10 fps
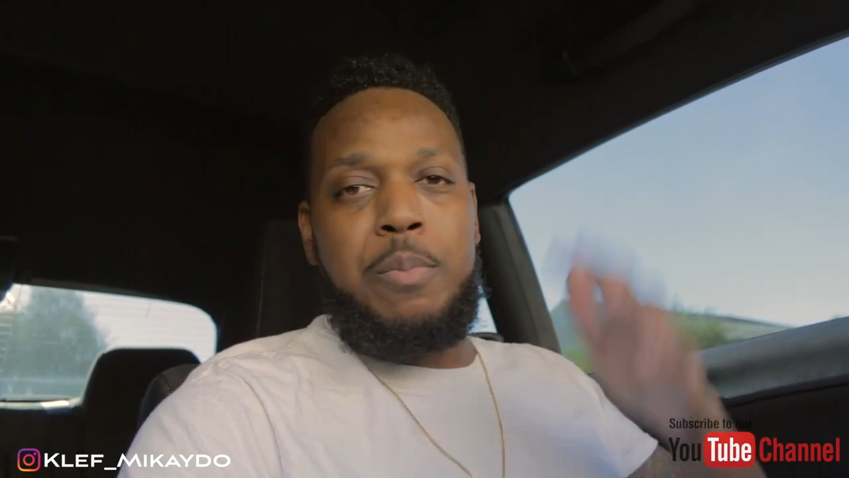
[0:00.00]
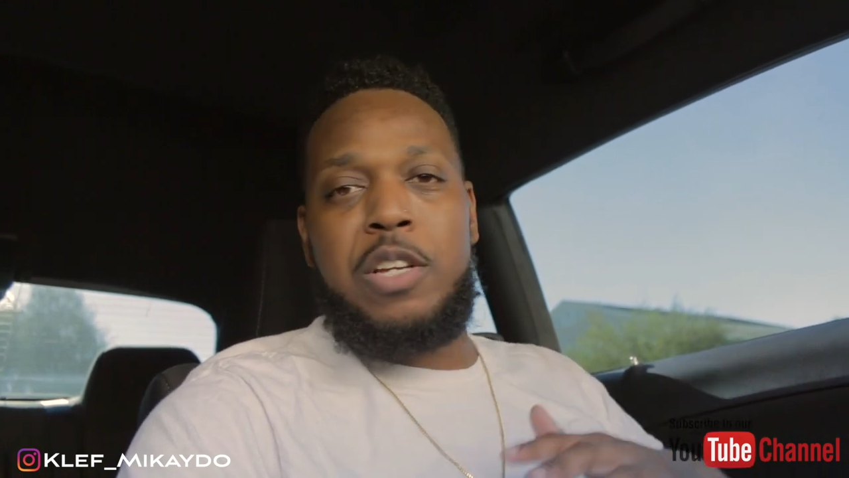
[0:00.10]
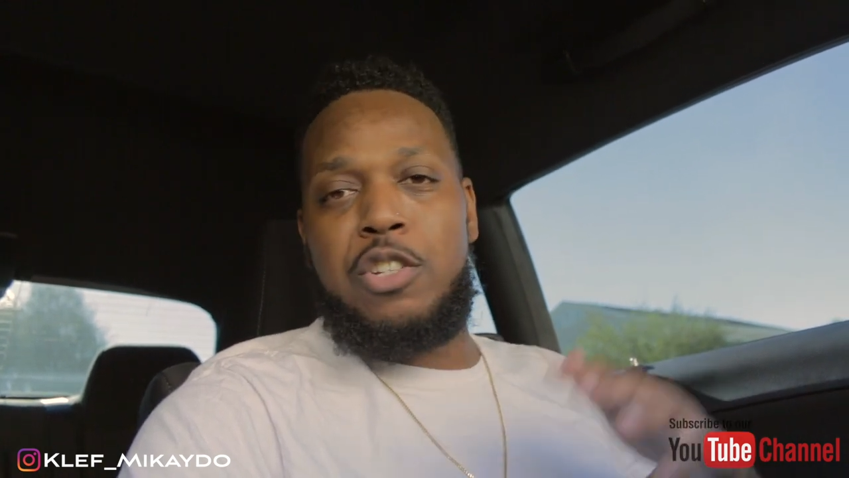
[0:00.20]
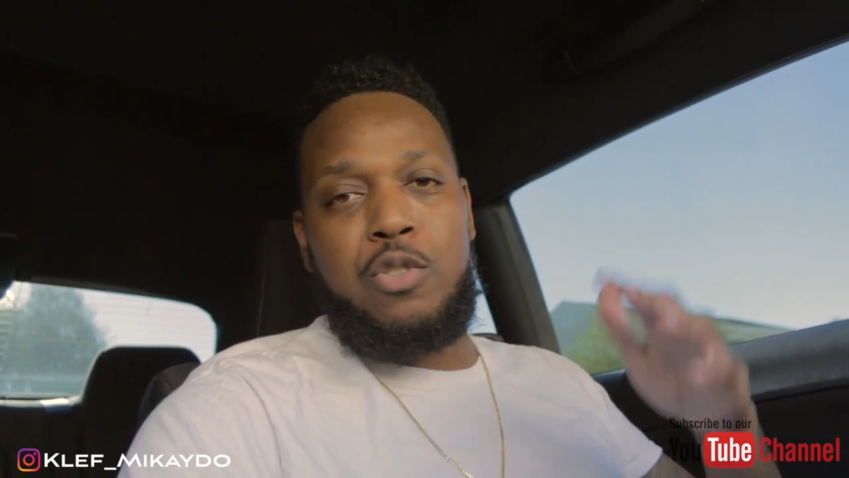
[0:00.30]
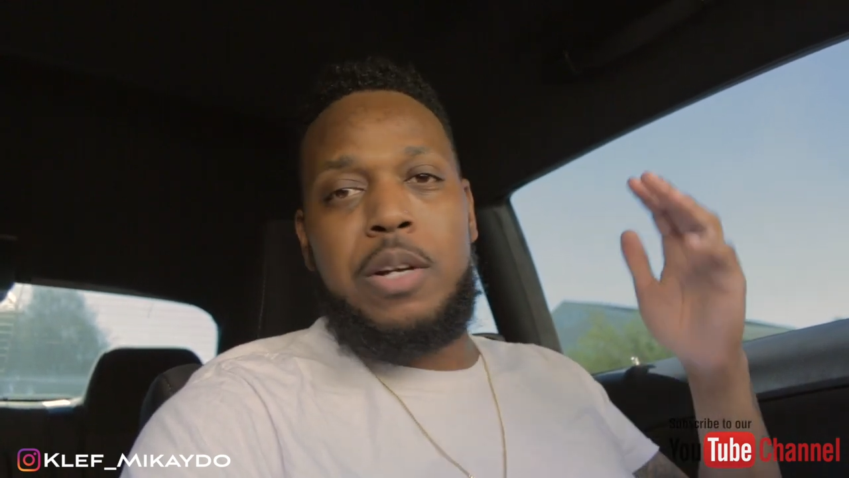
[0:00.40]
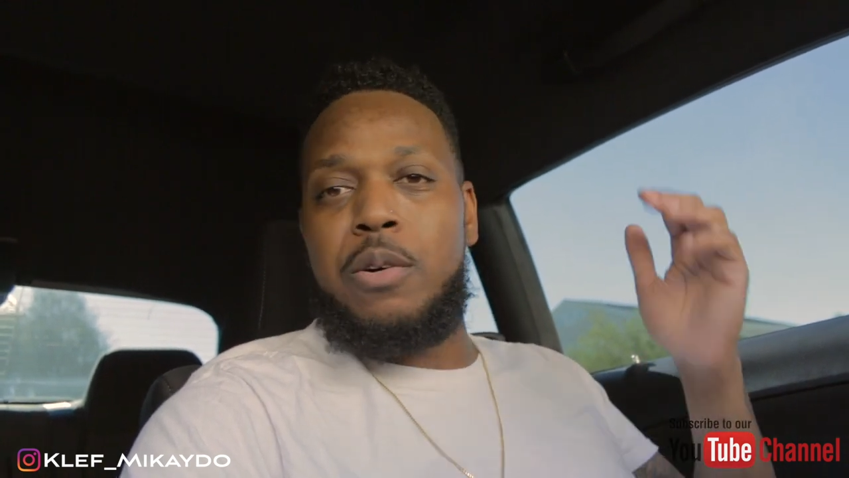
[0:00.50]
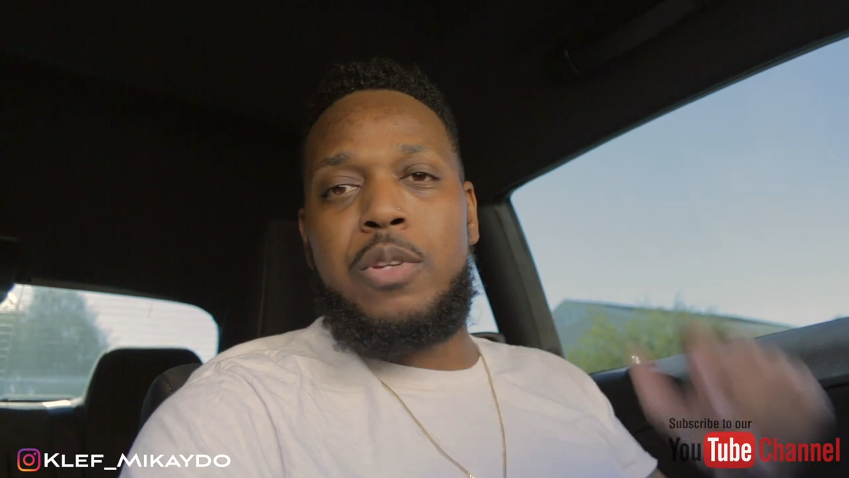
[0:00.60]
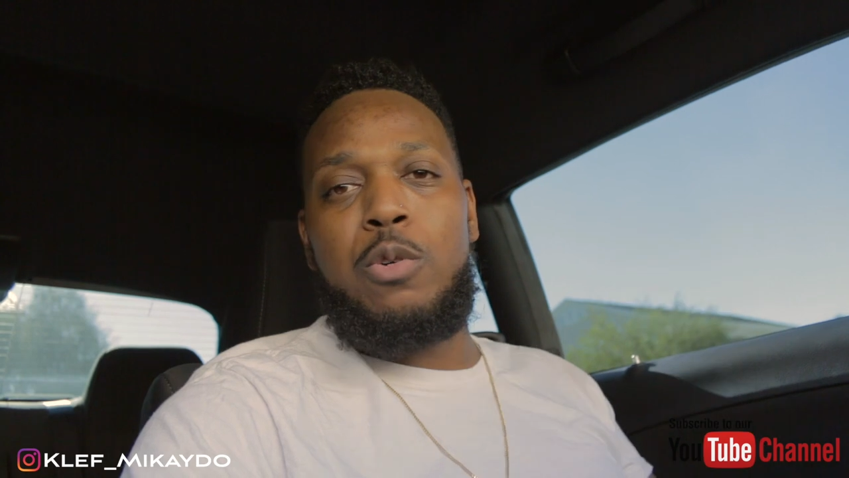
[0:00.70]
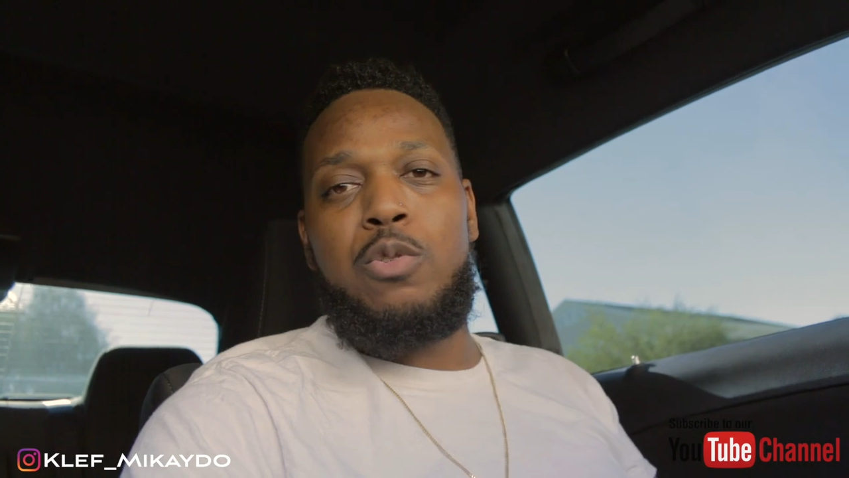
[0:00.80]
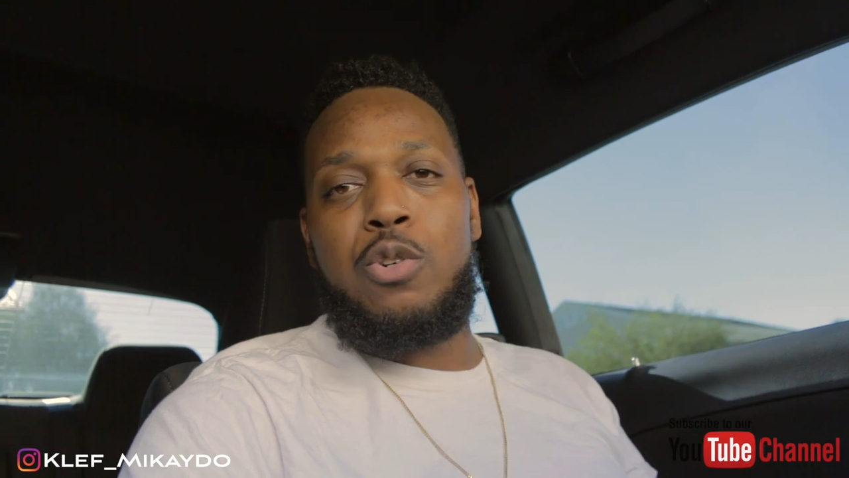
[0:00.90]
me straight on
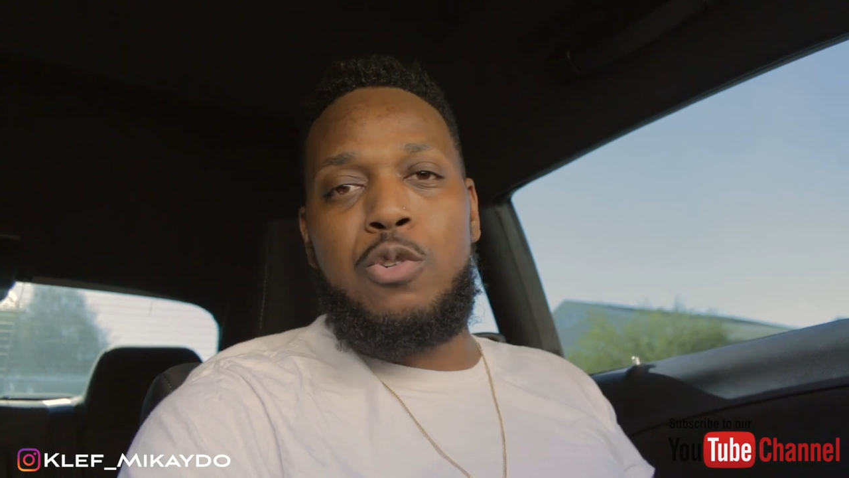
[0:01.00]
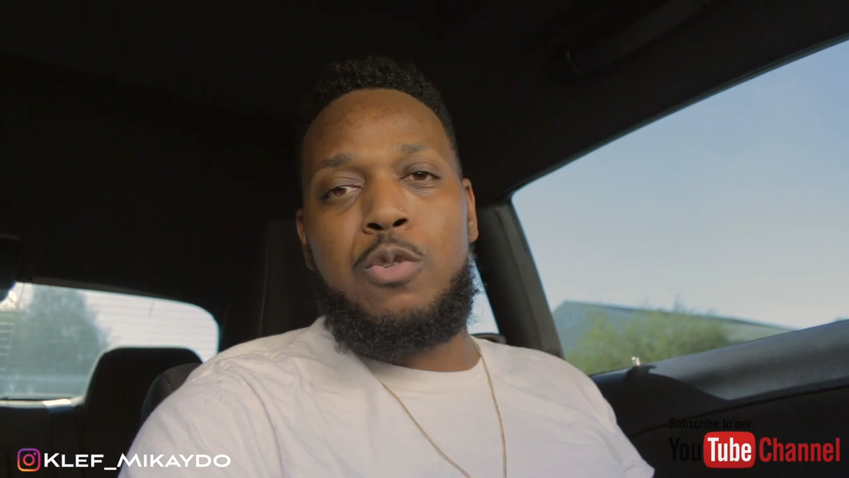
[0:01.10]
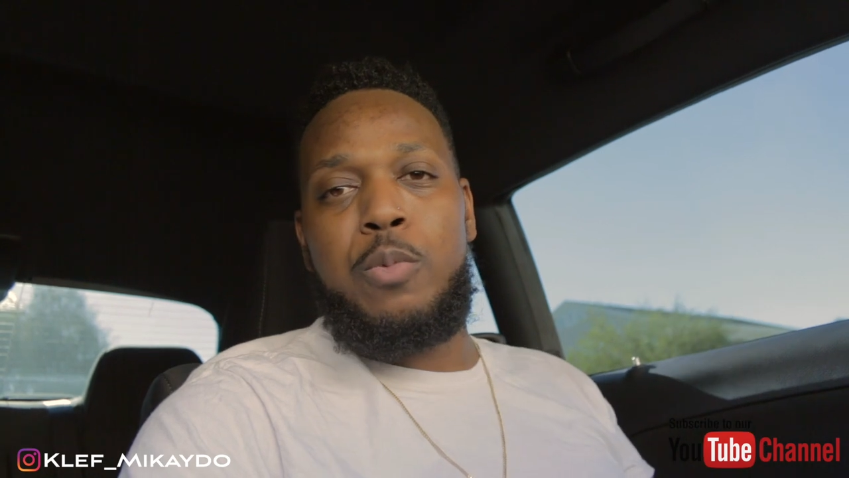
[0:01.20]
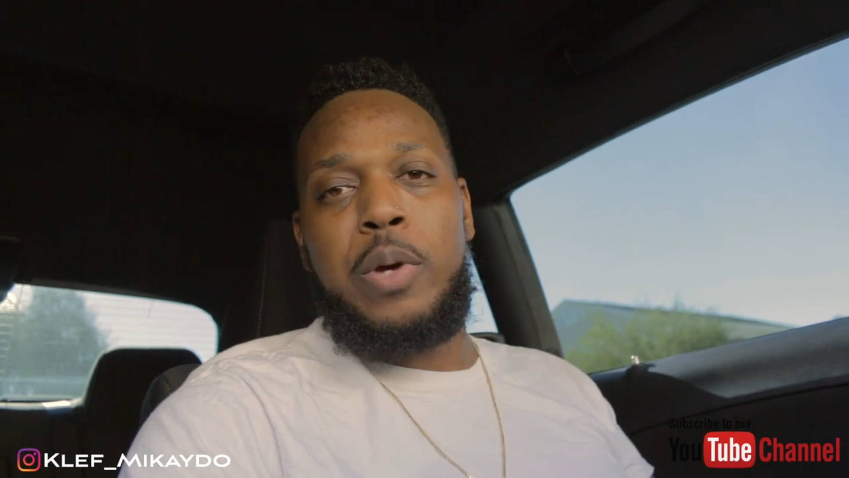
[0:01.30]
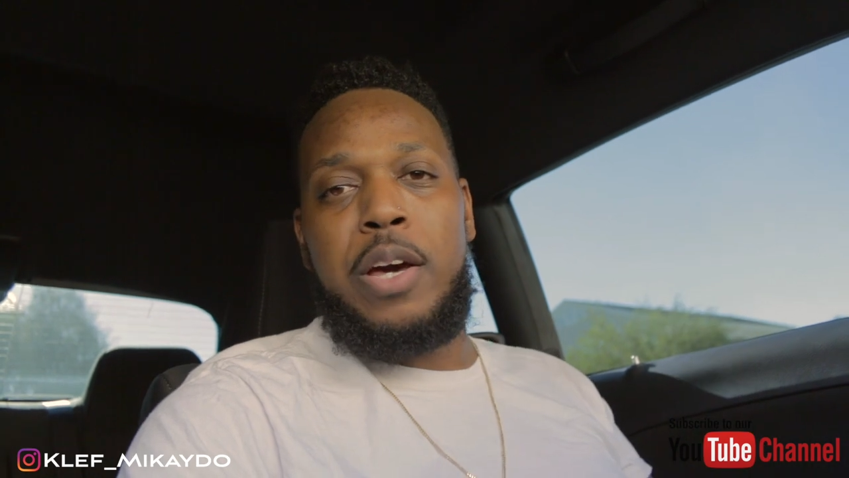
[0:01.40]
YouTube,